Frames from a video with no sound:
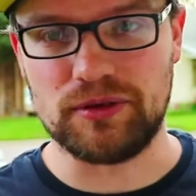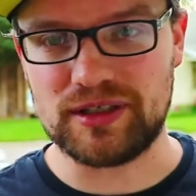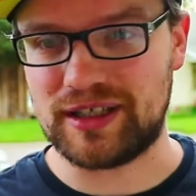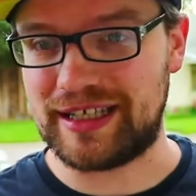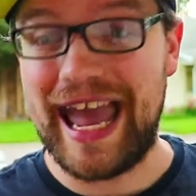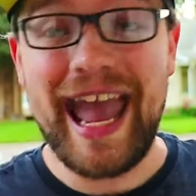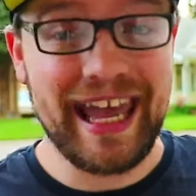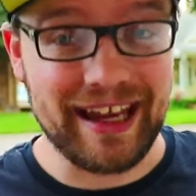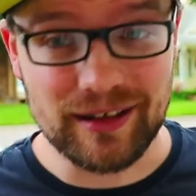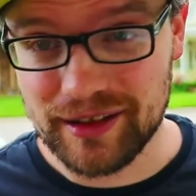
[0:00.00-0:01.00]
is a
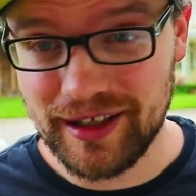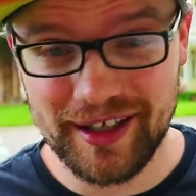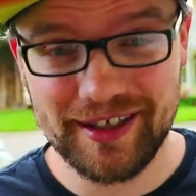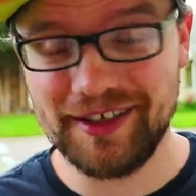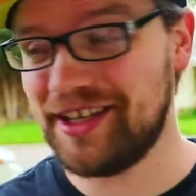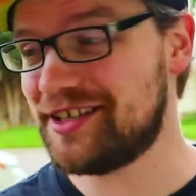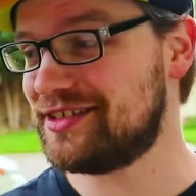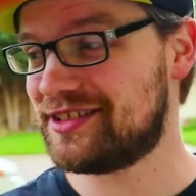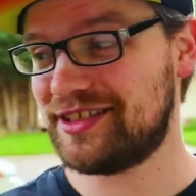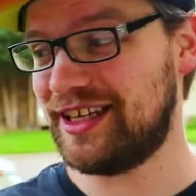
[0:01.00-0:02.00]
gang,
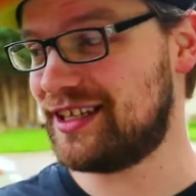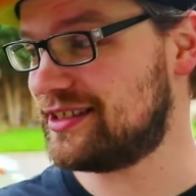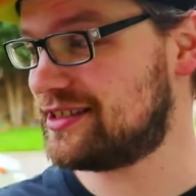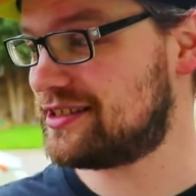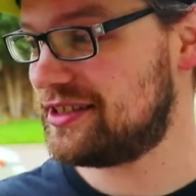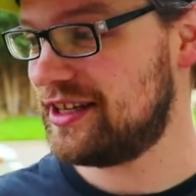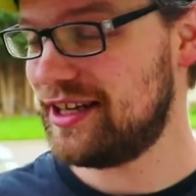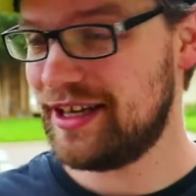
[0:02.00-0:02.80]
is is